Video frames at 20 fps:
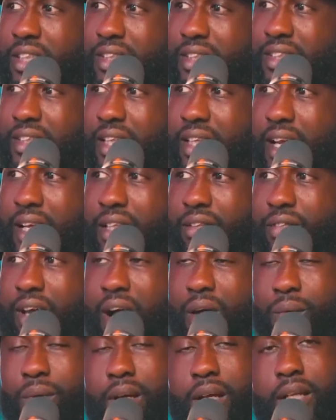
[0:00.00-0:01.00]
a selective yeah.
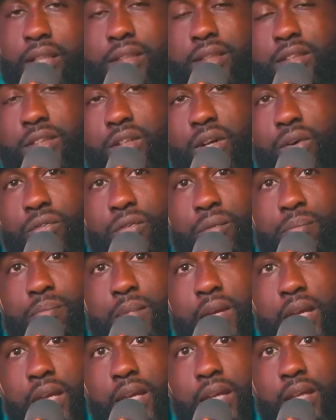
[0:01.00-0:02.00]
outrage, and so for
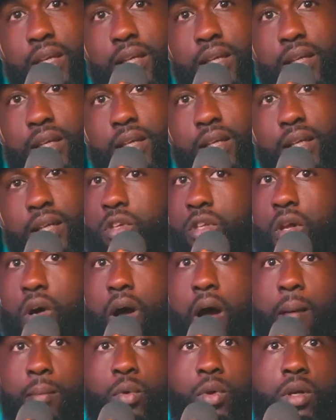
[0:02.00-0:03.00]
me, you know,
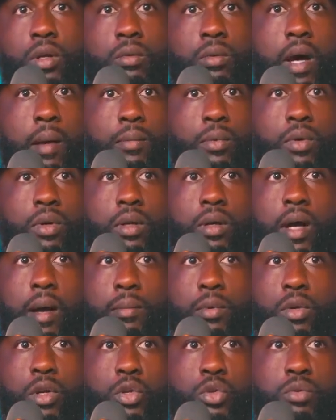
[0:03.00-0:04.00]
I'm gonna, I'm gonna,
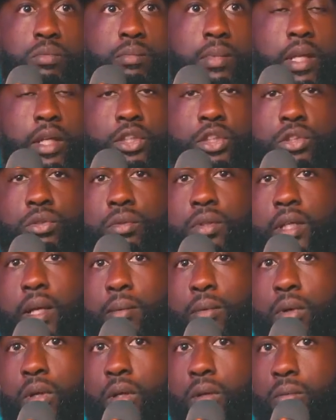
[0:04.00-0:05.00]
I'm gonna do ministry.
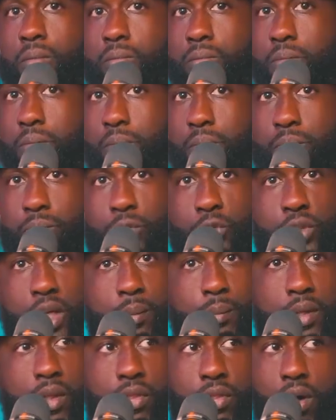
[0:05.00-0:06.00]
I'm gonna try
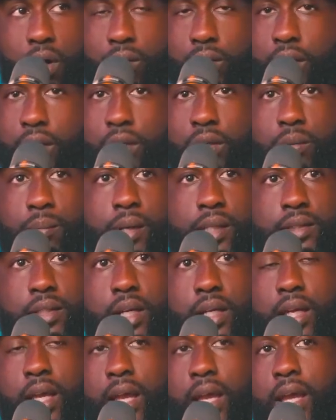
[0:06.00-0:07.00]
to be a thought leader the best
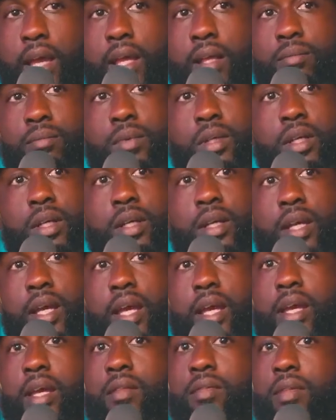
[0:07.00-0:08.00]
I can
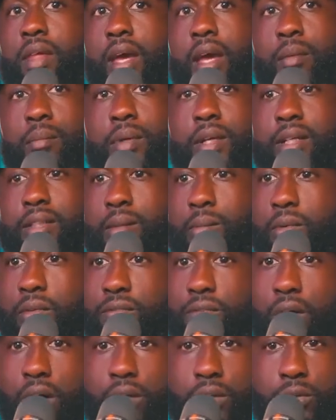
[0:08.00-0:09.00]
in that because I'm a
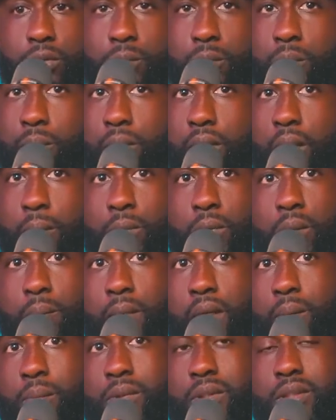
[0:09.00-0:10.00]
fallen human being. I'm gonna
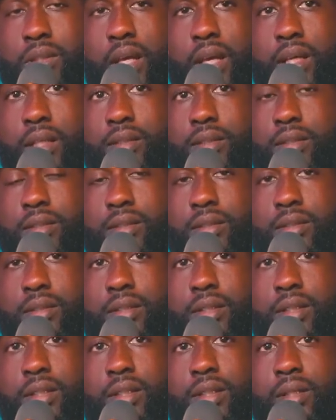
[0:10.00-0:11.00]
make mistakes,
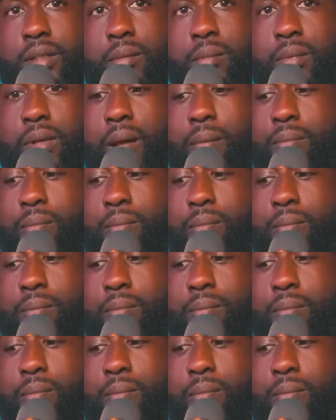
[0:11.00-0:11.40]
but